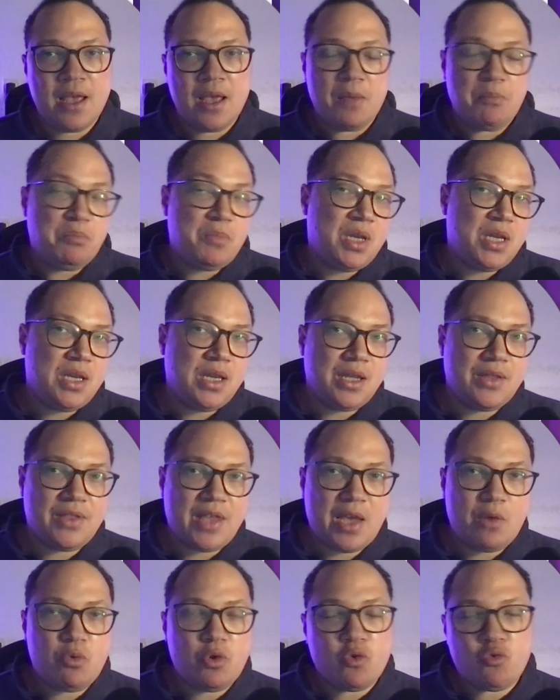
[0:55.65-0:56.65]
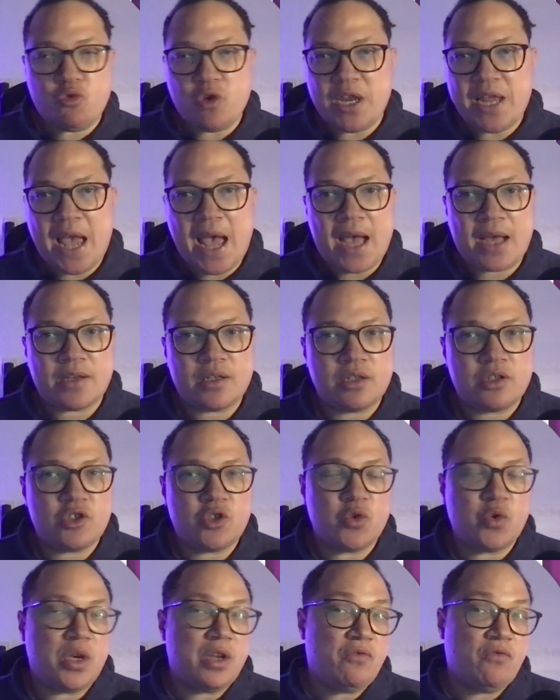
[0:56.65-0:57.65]
meaning they will react
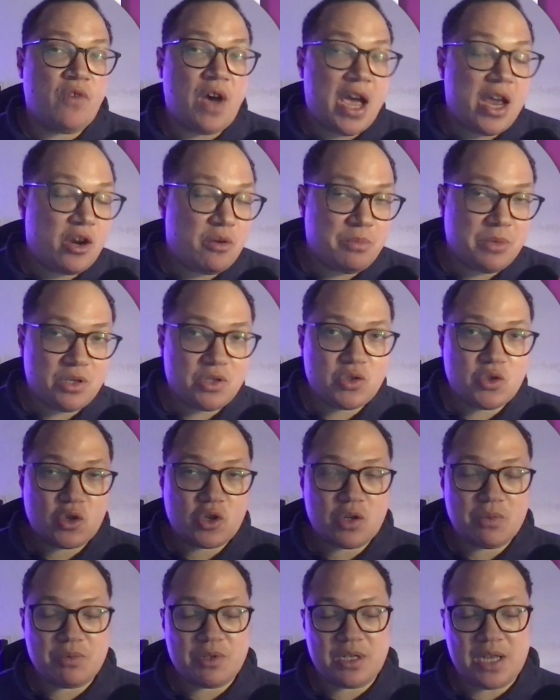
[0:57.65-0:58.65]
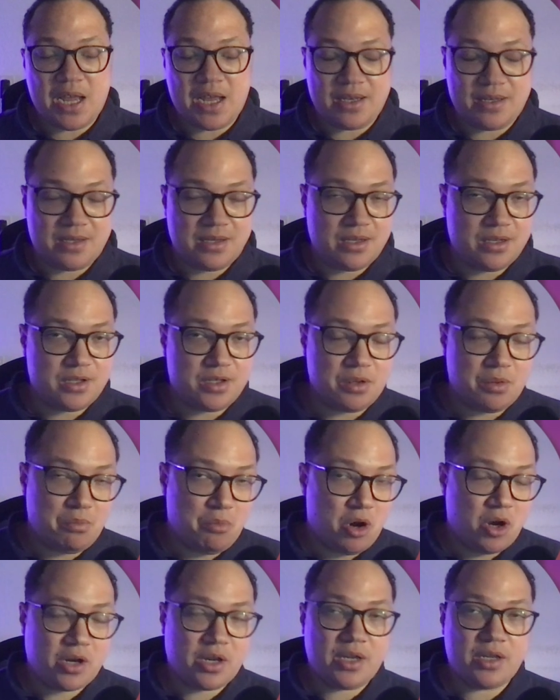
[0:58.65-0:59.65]
to environment circumstances,
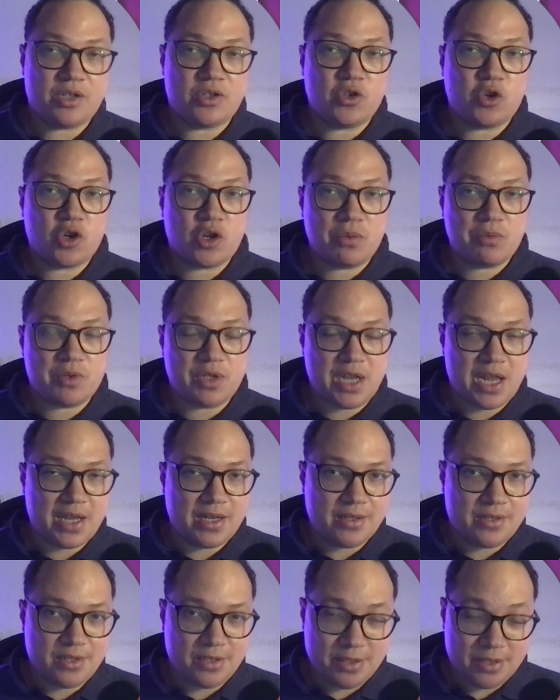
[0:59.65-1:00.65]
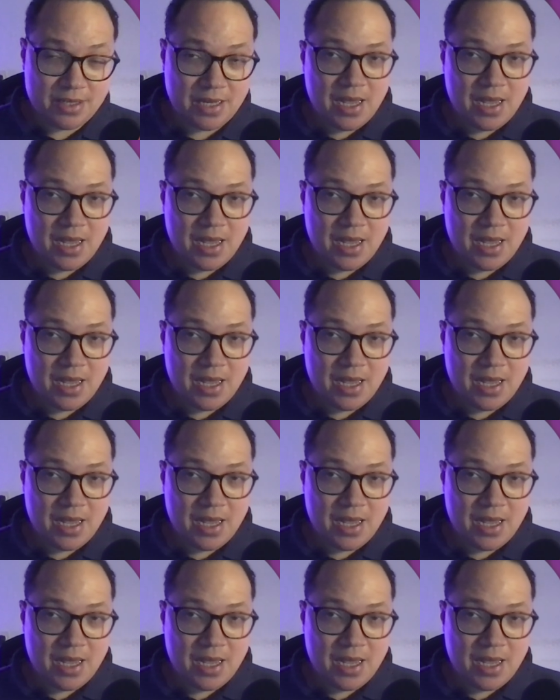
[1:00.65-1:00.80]
market circumstances,